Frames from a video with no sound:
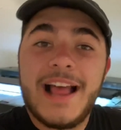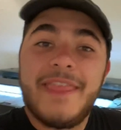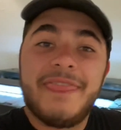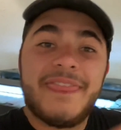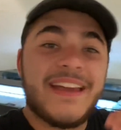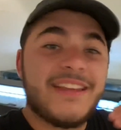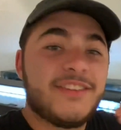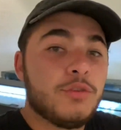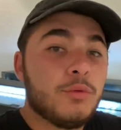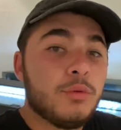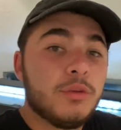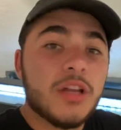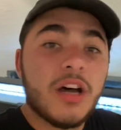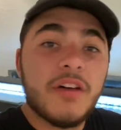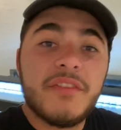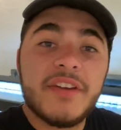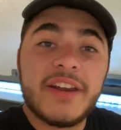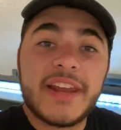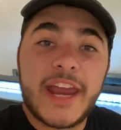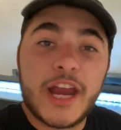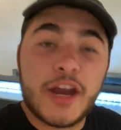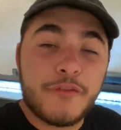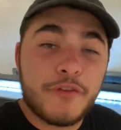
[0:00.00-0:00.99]
They do love
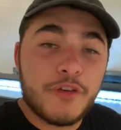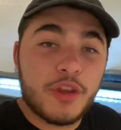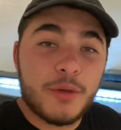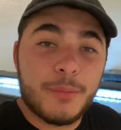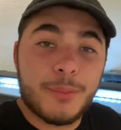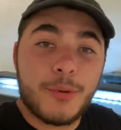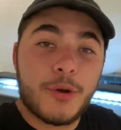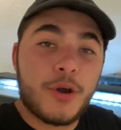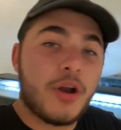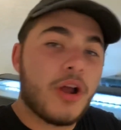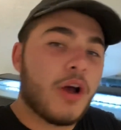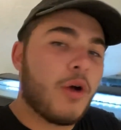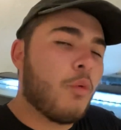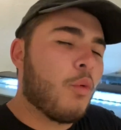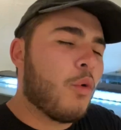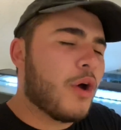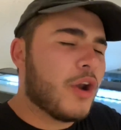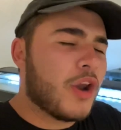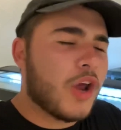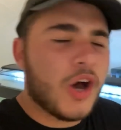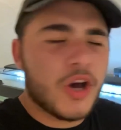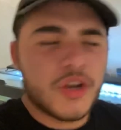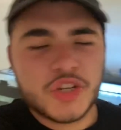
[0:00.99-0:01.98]
and care for the bird
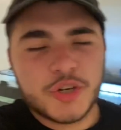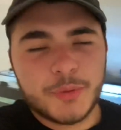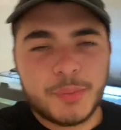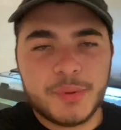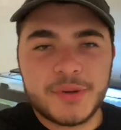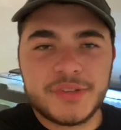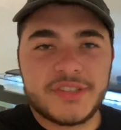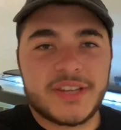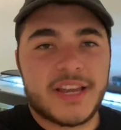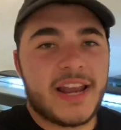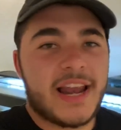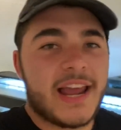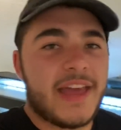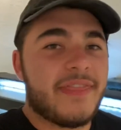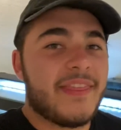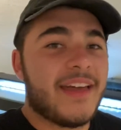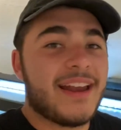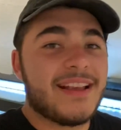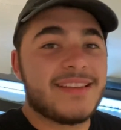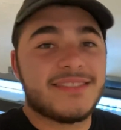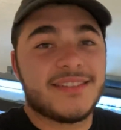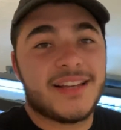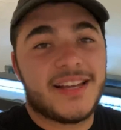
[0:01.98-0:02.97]
100%, and
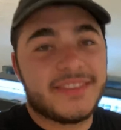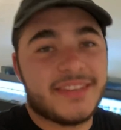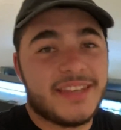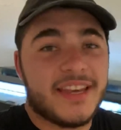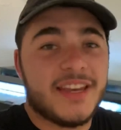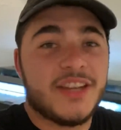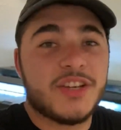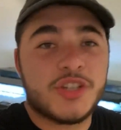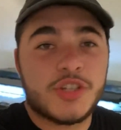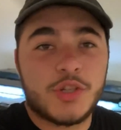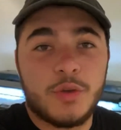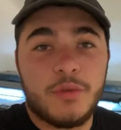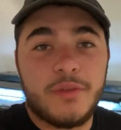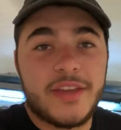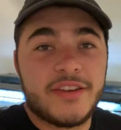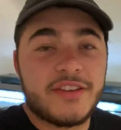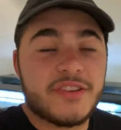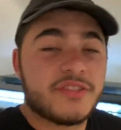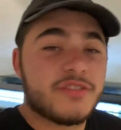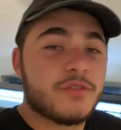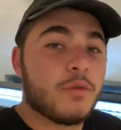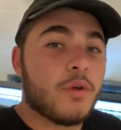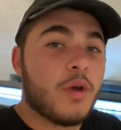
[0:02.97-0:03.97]
that is not the issue. They
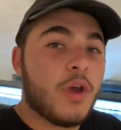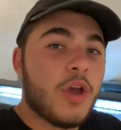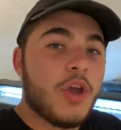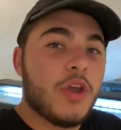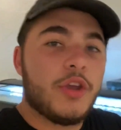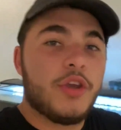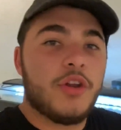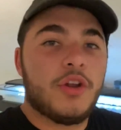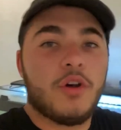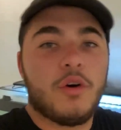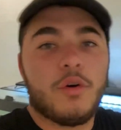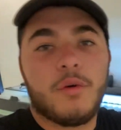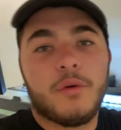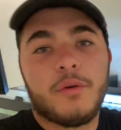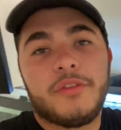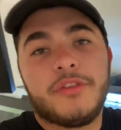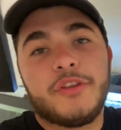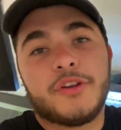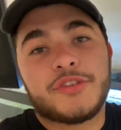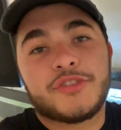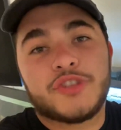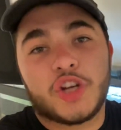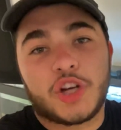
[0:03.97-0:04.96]
just, you know,
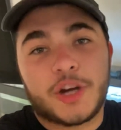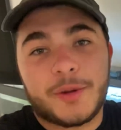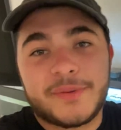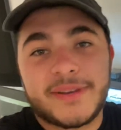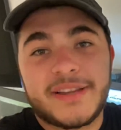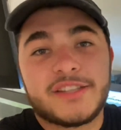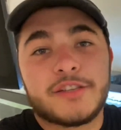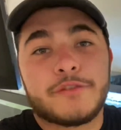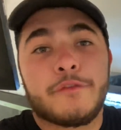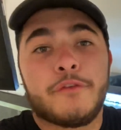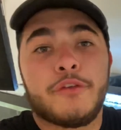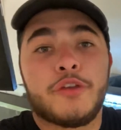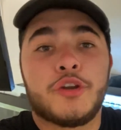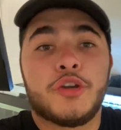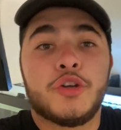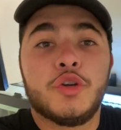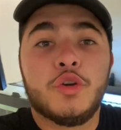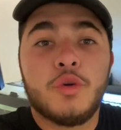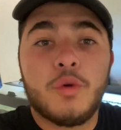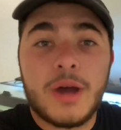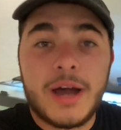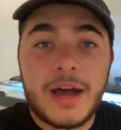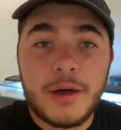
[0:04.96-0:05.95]
their circumstances for their
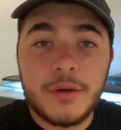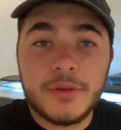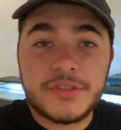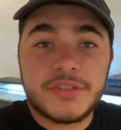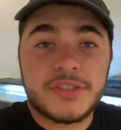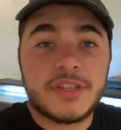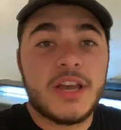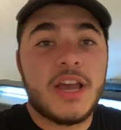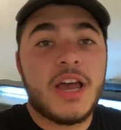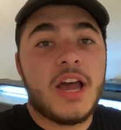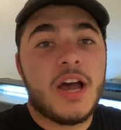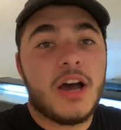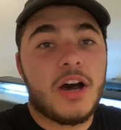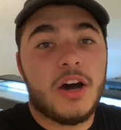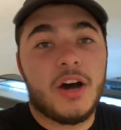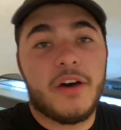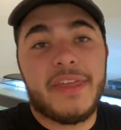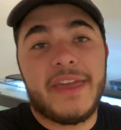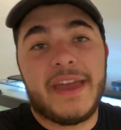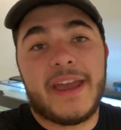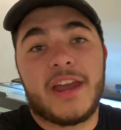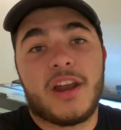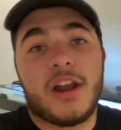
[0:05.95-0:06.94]
new house uh,
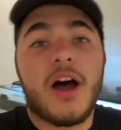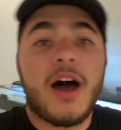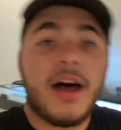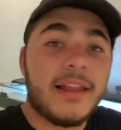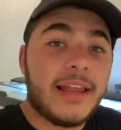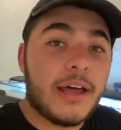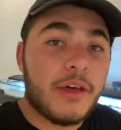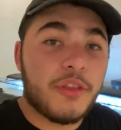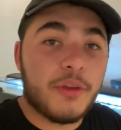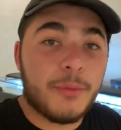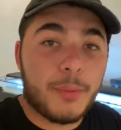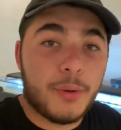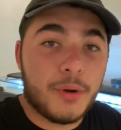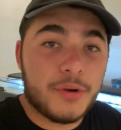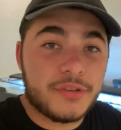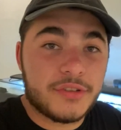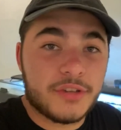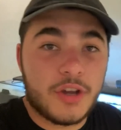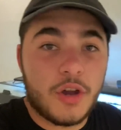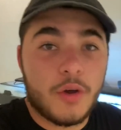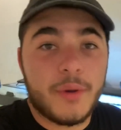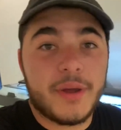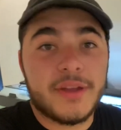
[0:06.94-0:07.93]
they cannot allow the bird
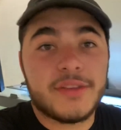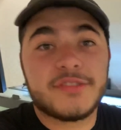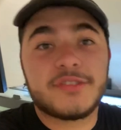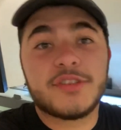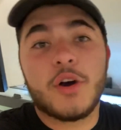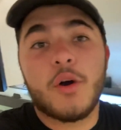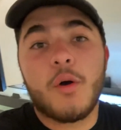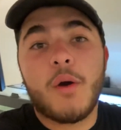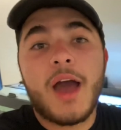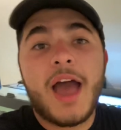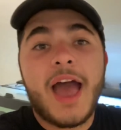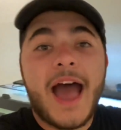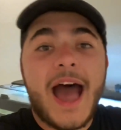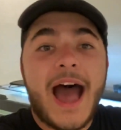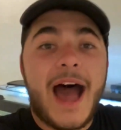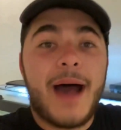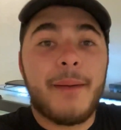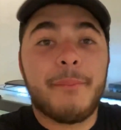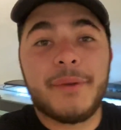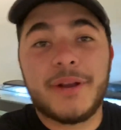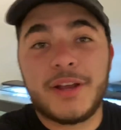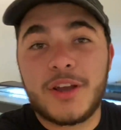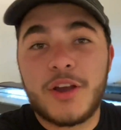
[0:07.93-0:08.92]
to go in. So
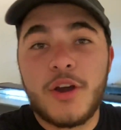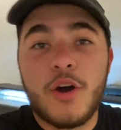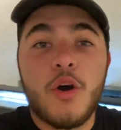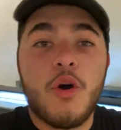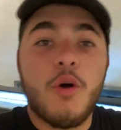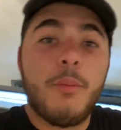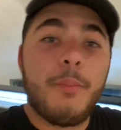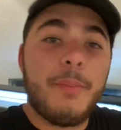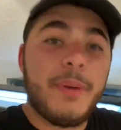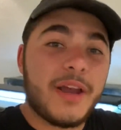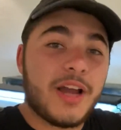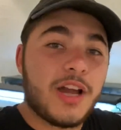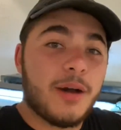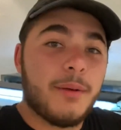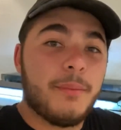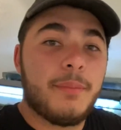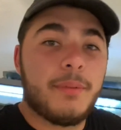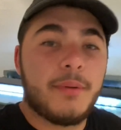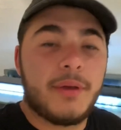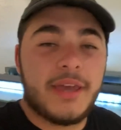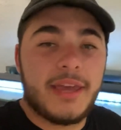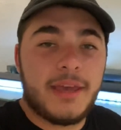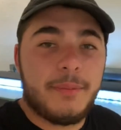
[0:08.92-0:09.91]
I'm going to go pick
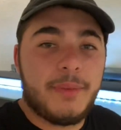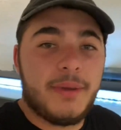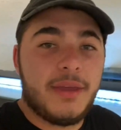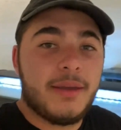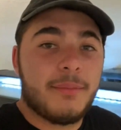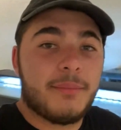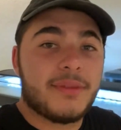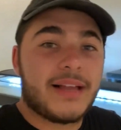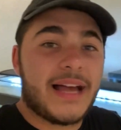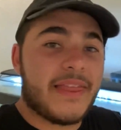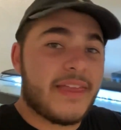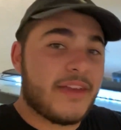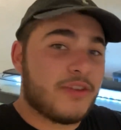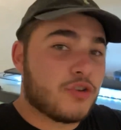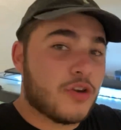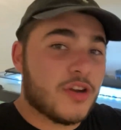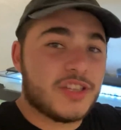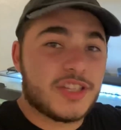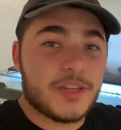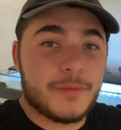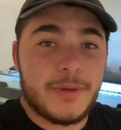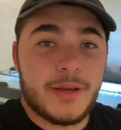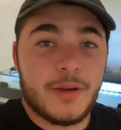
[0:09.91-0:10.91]
up Gibby. I'm glad they
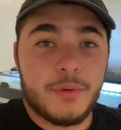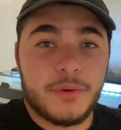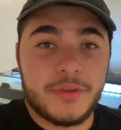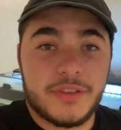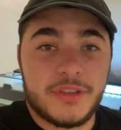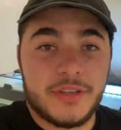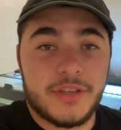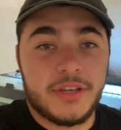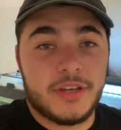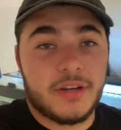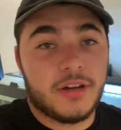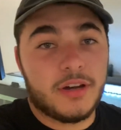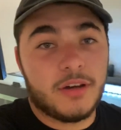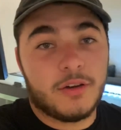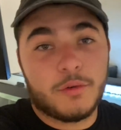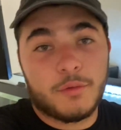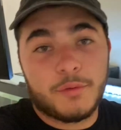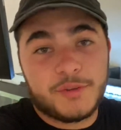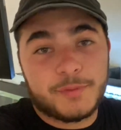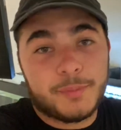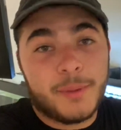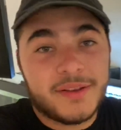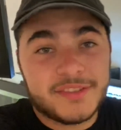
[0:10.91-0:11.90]
trusted me with the uh,
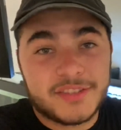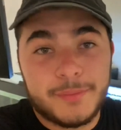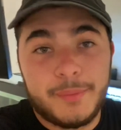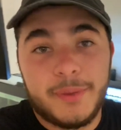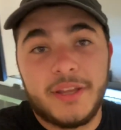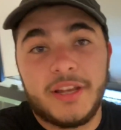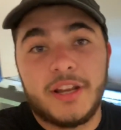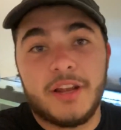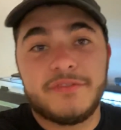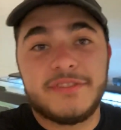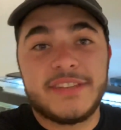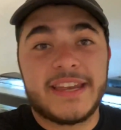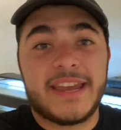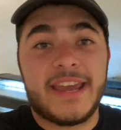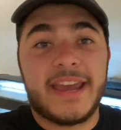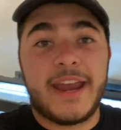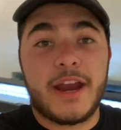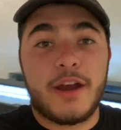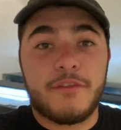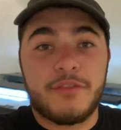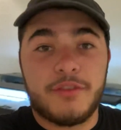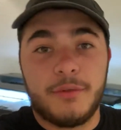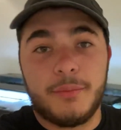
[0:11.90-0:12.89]
responsibility of taking
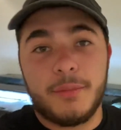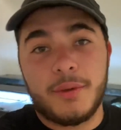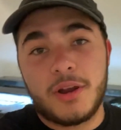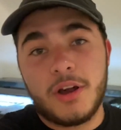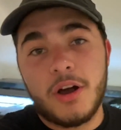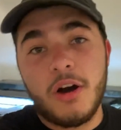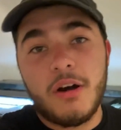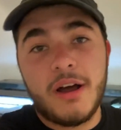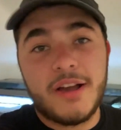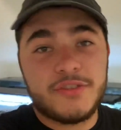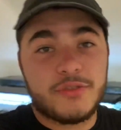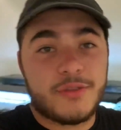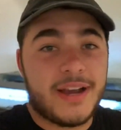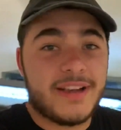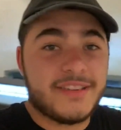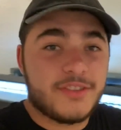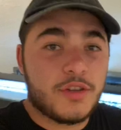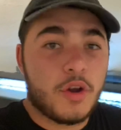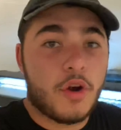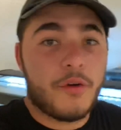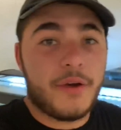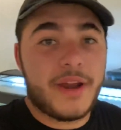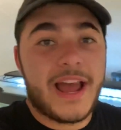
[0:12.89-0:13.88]
care of the macaw. As you guys
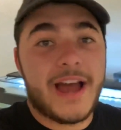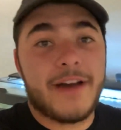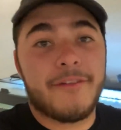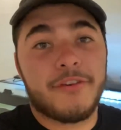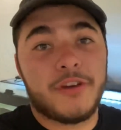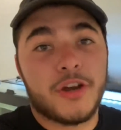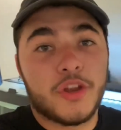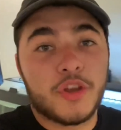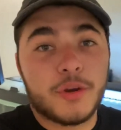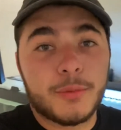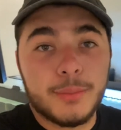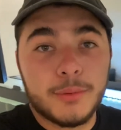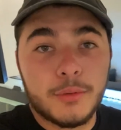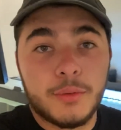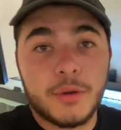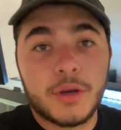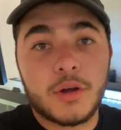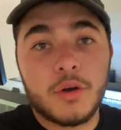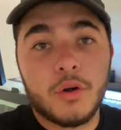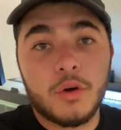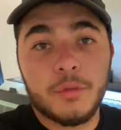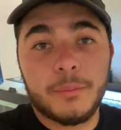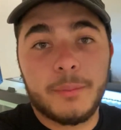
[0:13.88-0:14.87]
know, I already have another blue
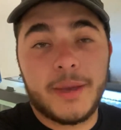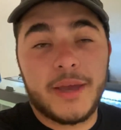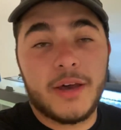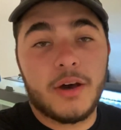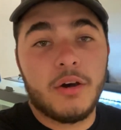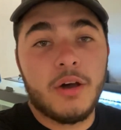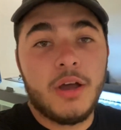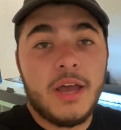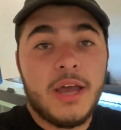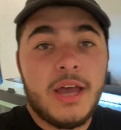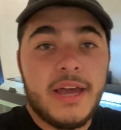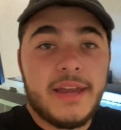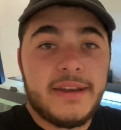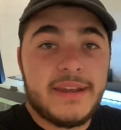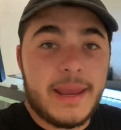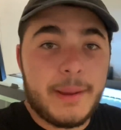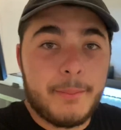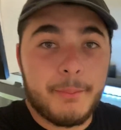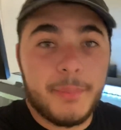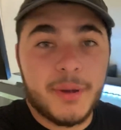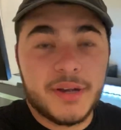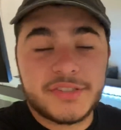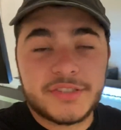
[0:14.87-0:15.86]
and gold male
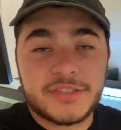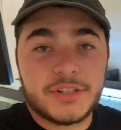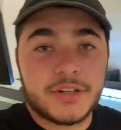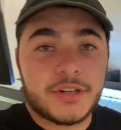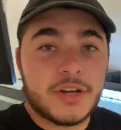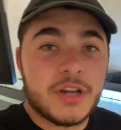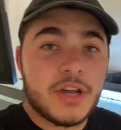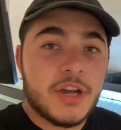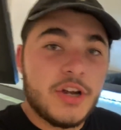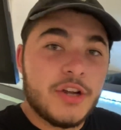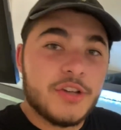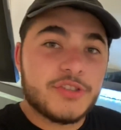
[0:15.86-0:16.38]
named Buster.